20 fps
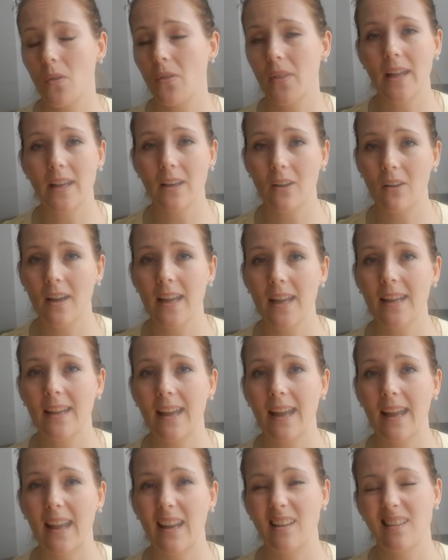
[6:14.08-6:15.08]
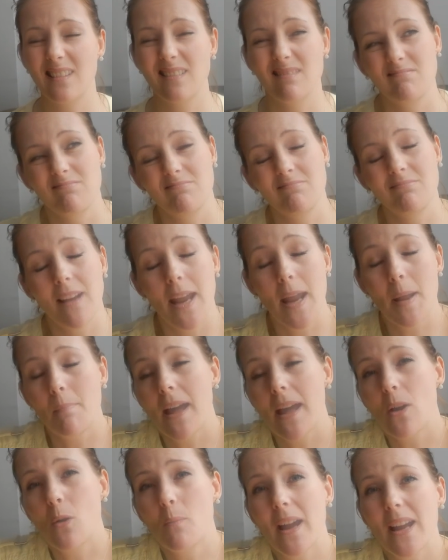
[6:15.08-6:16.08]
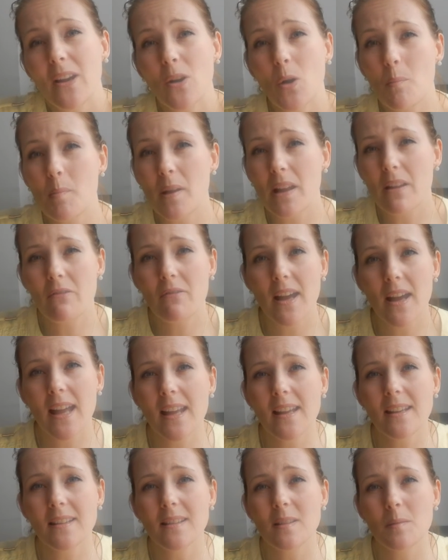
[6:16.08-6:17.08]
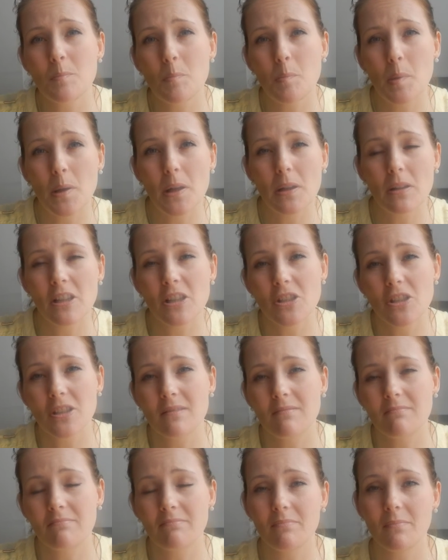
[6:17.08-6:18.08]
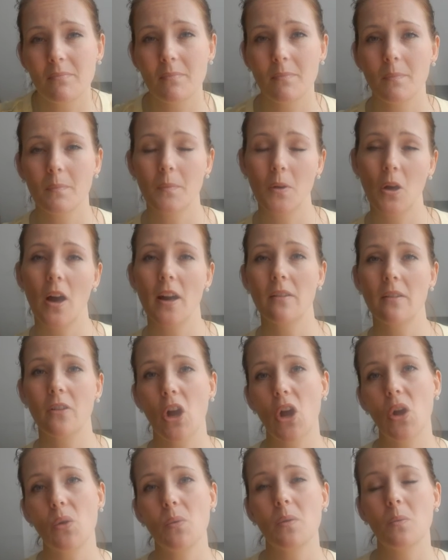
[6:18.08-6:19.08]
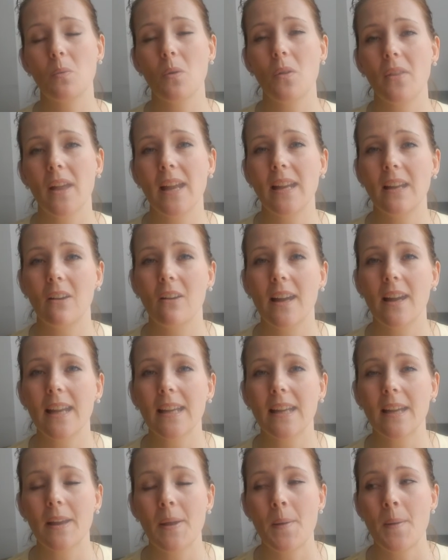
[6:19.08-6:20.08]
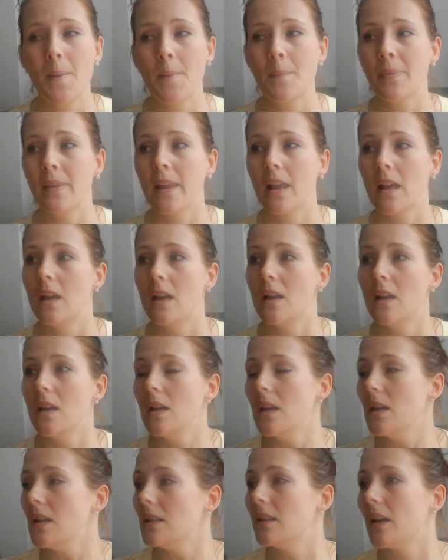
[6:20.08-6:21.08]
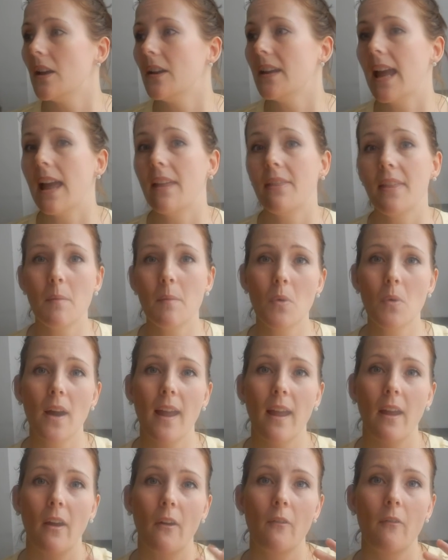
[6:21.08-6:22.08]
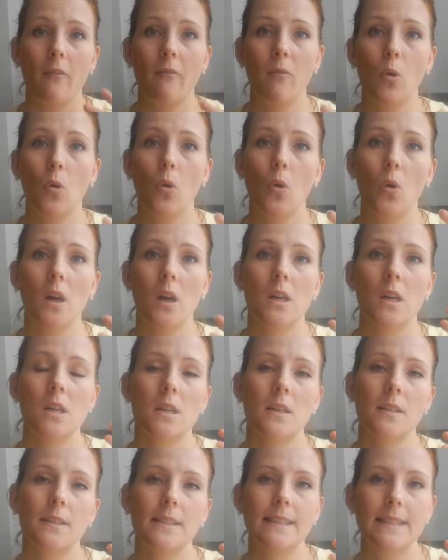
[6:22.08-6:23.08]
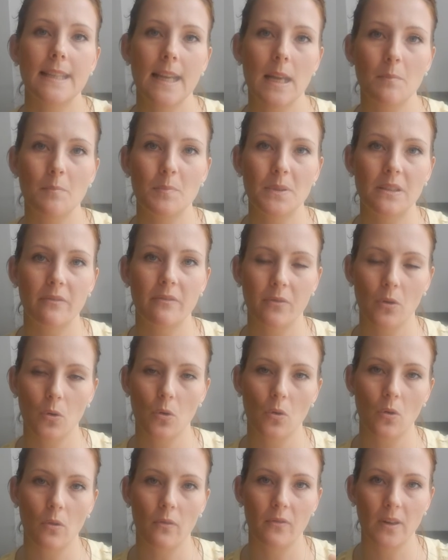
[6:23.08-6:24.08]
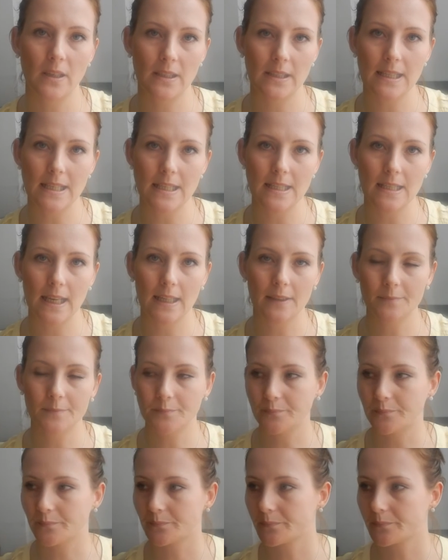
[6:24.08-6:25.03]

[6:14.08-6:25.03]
they like, and it may or may not be a phase, but you just kind of go with what they like. So yeah, they're my 4 tips for fussy eating.